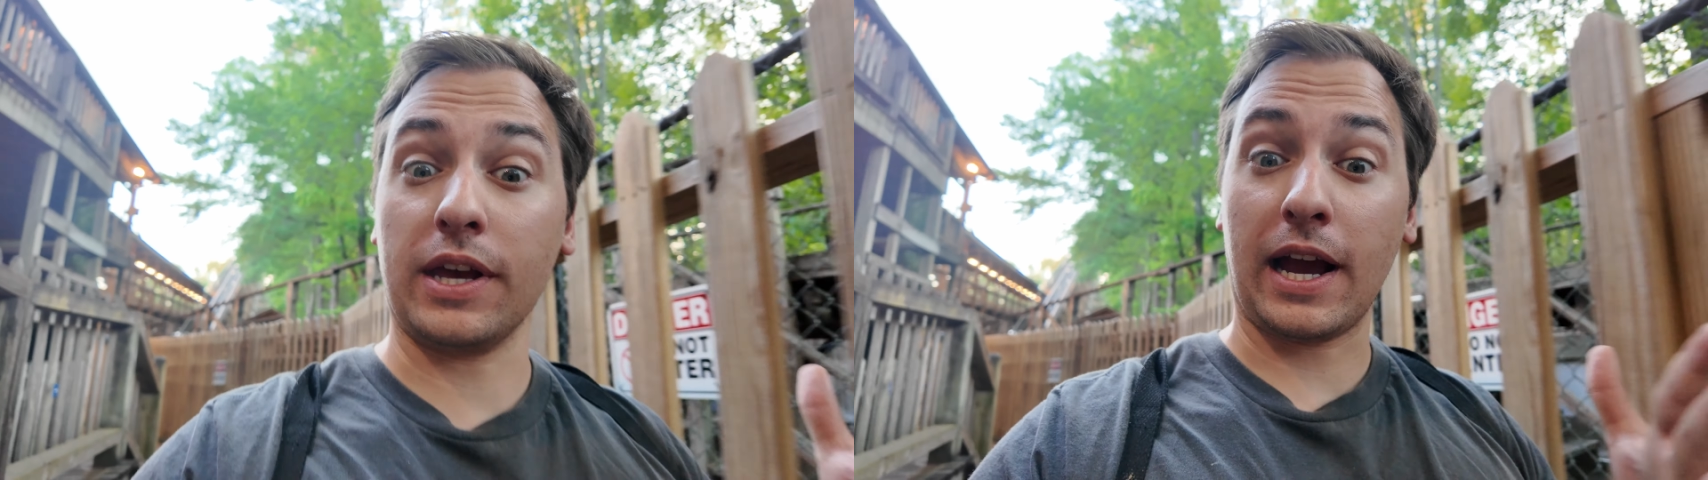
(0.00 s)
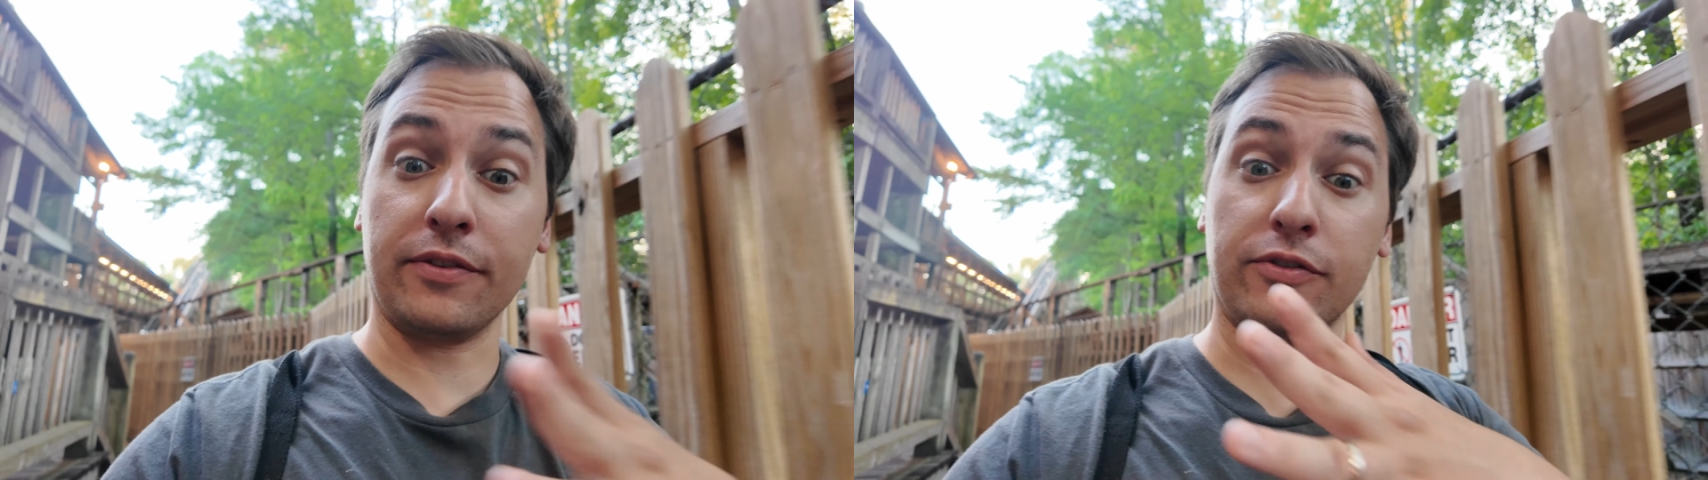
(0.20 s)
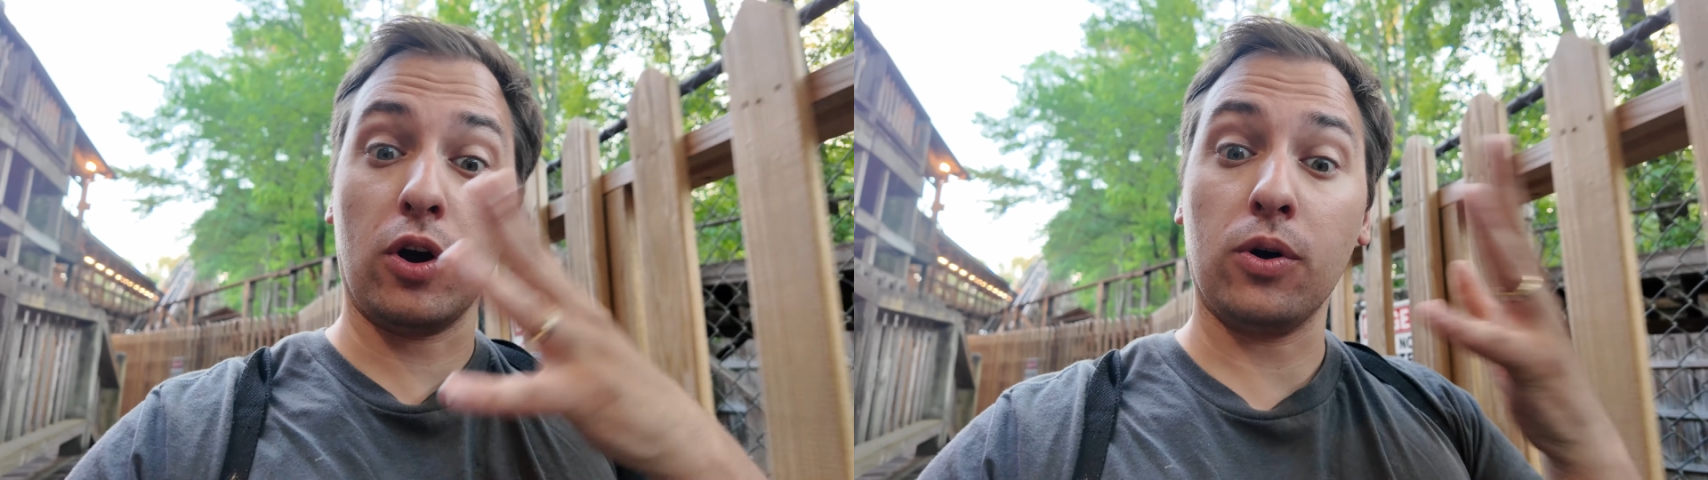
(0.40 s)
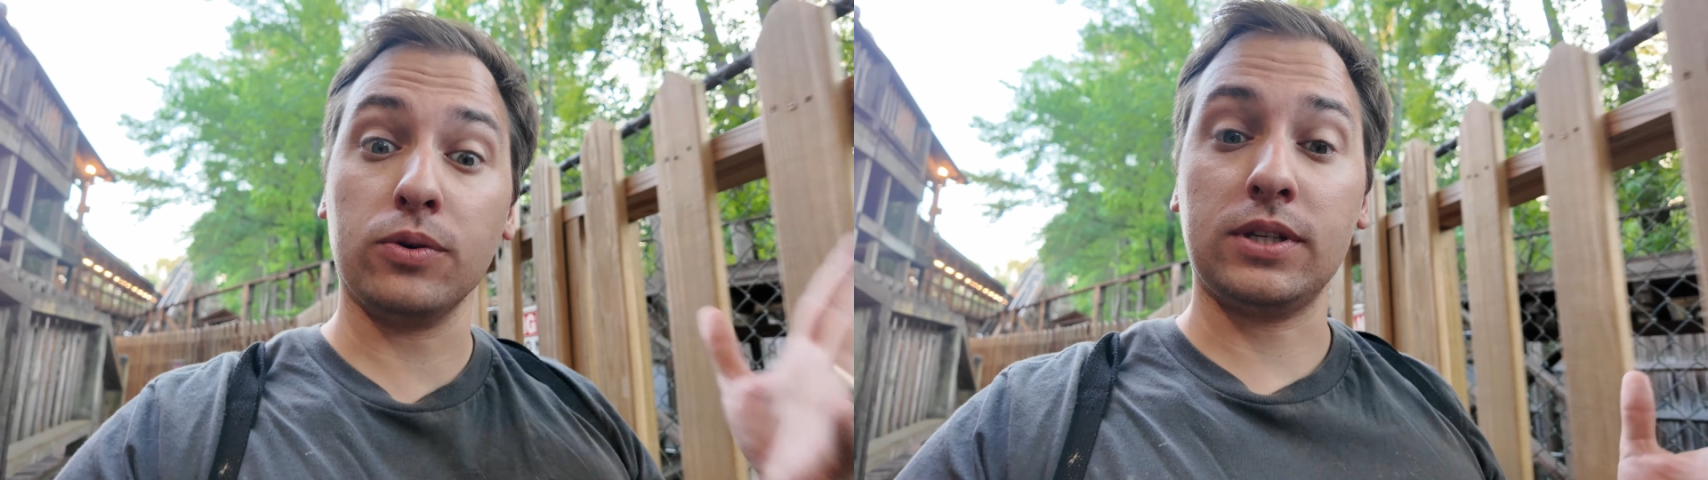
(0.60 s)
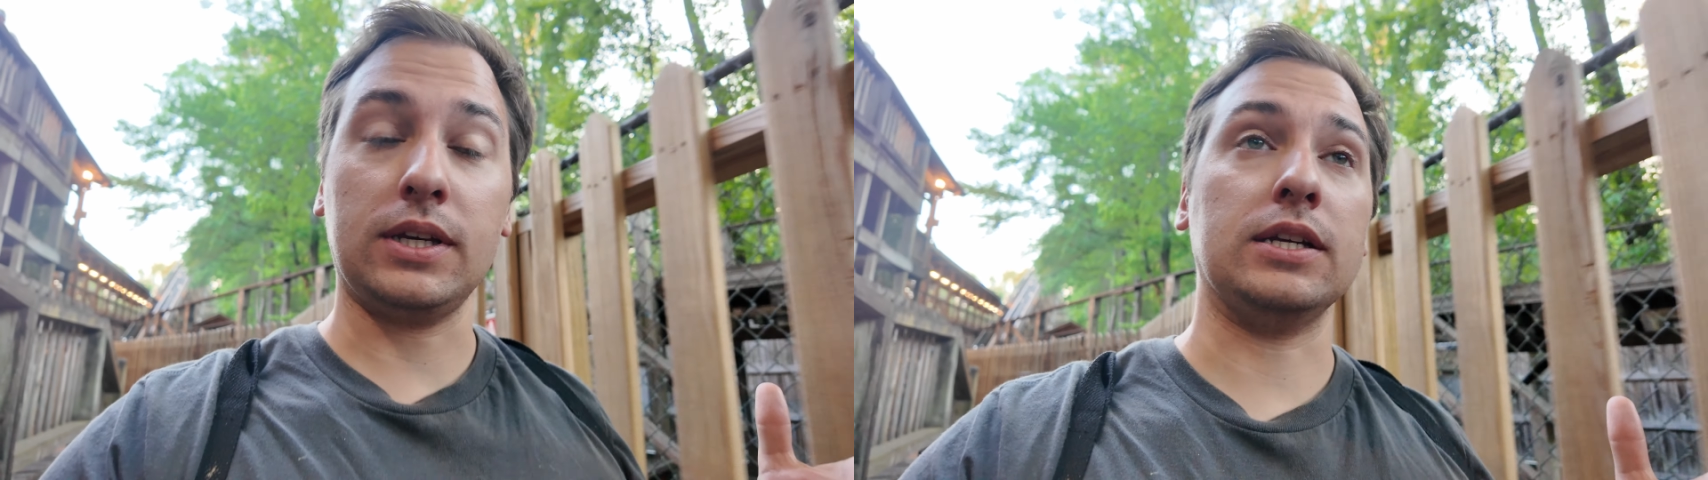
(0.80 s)
that kind of
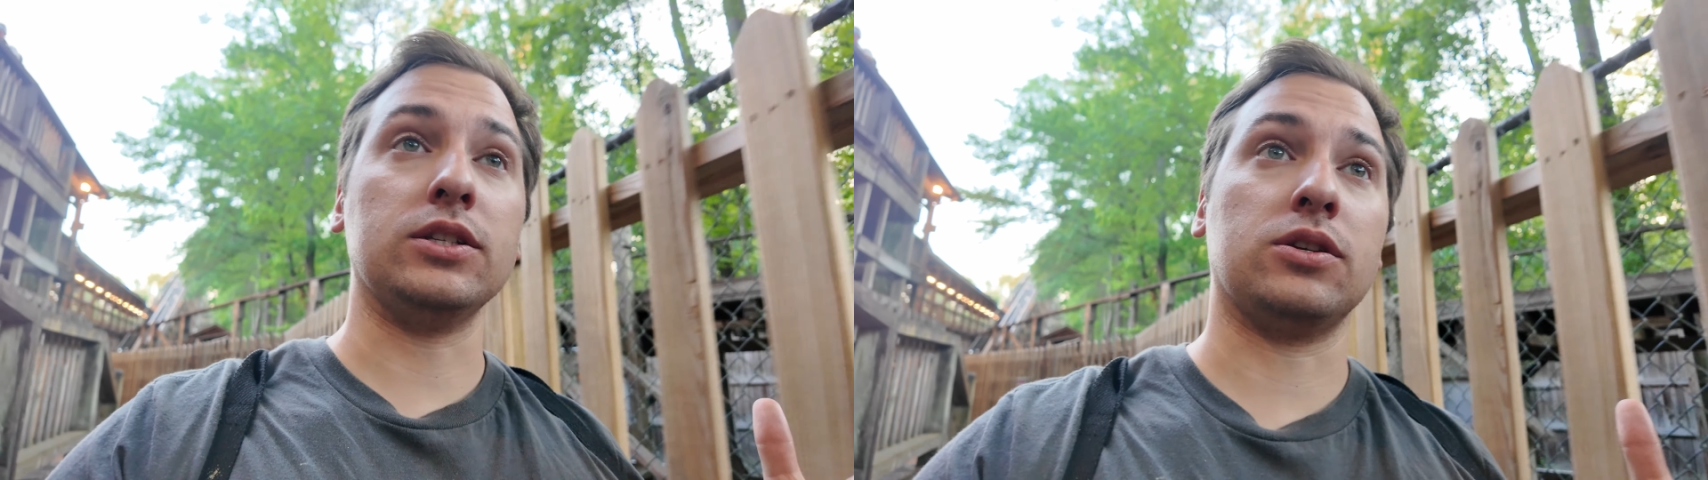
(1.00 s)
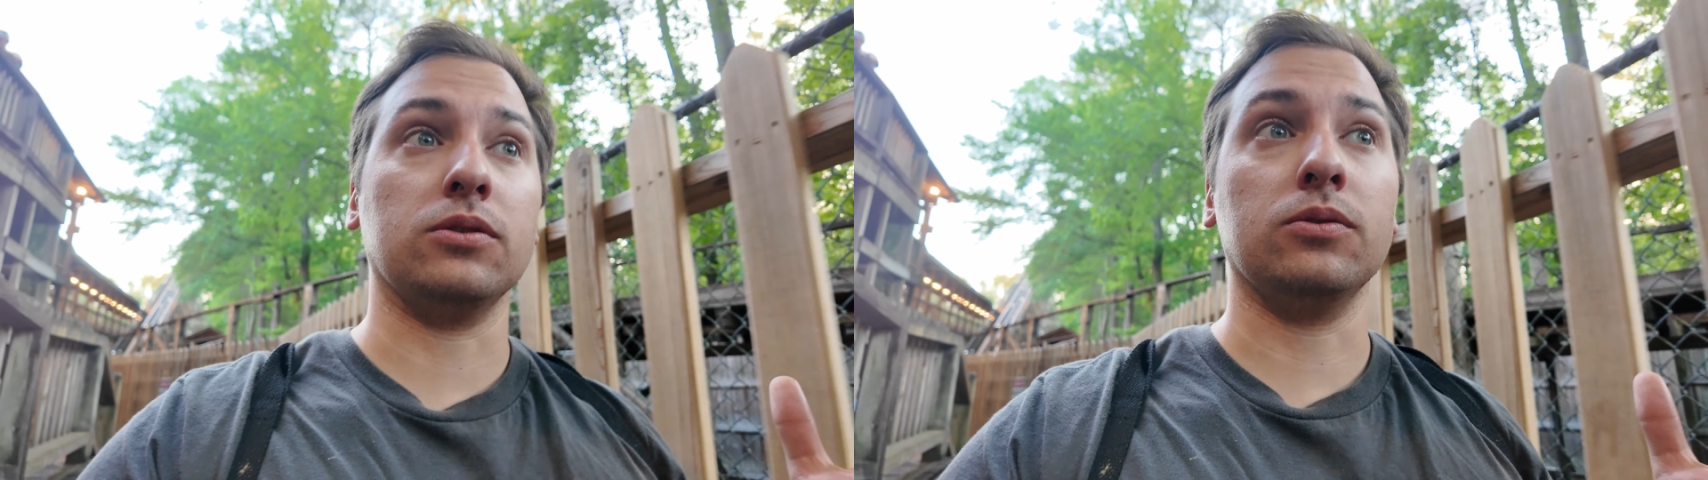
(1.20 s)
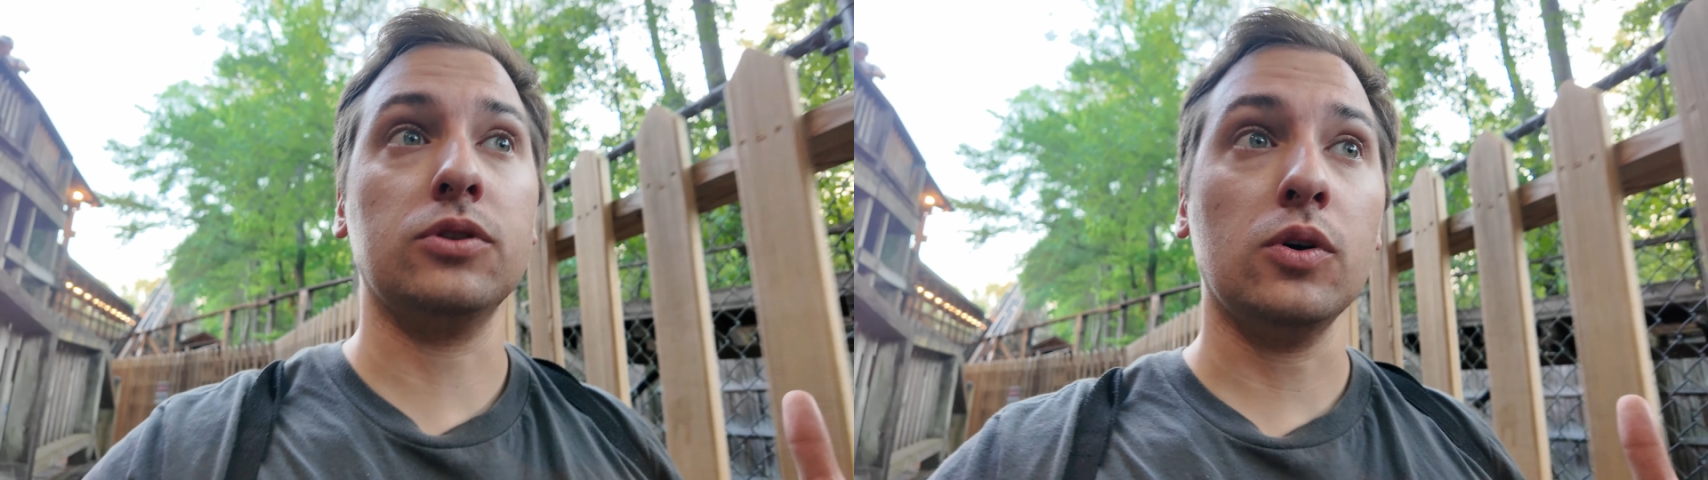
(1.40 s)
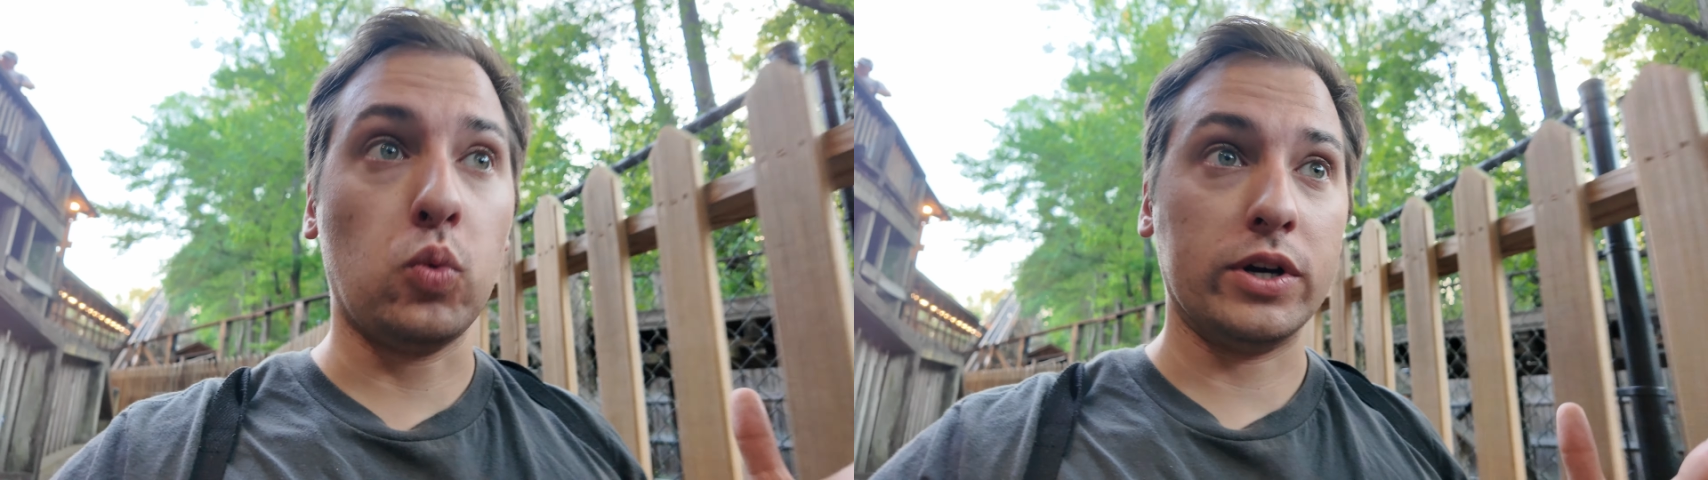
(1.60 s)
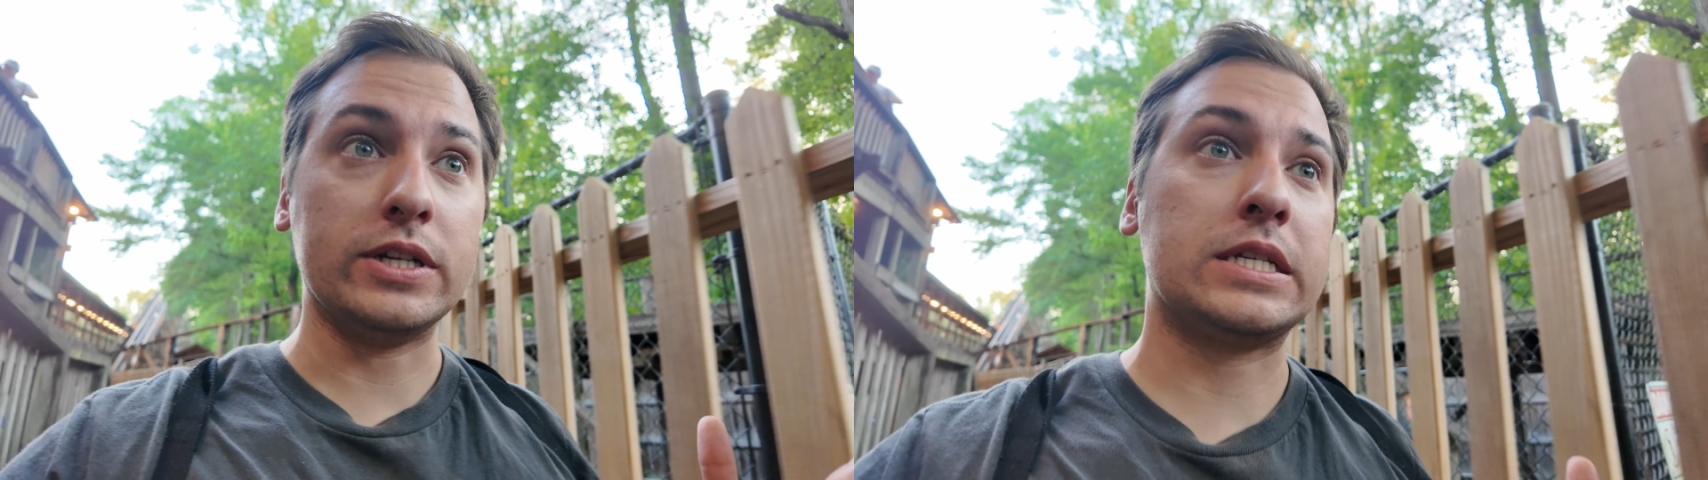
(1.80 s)
goes into the
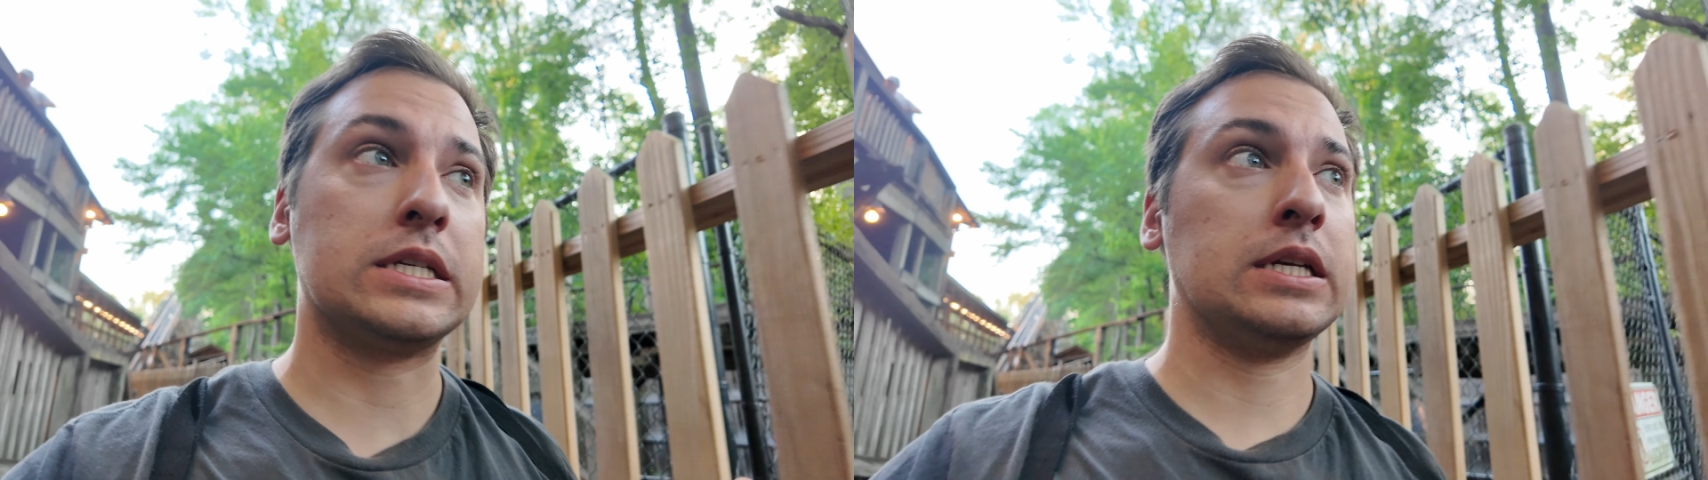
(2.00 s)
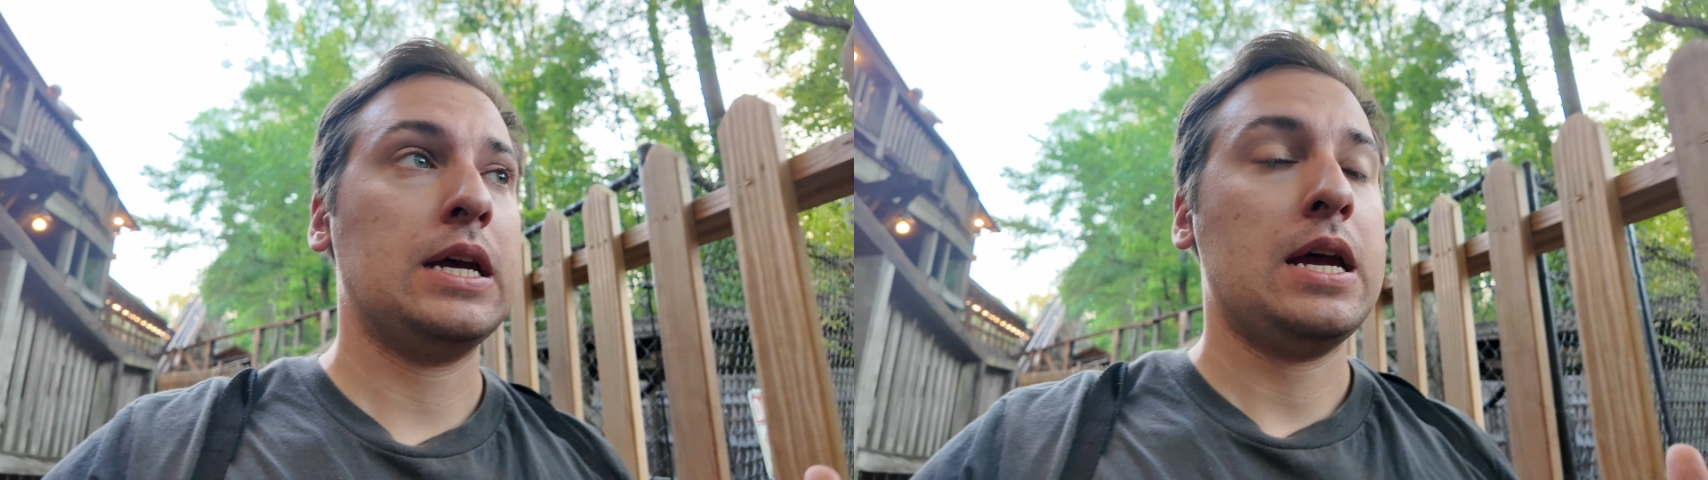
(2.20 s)
woods.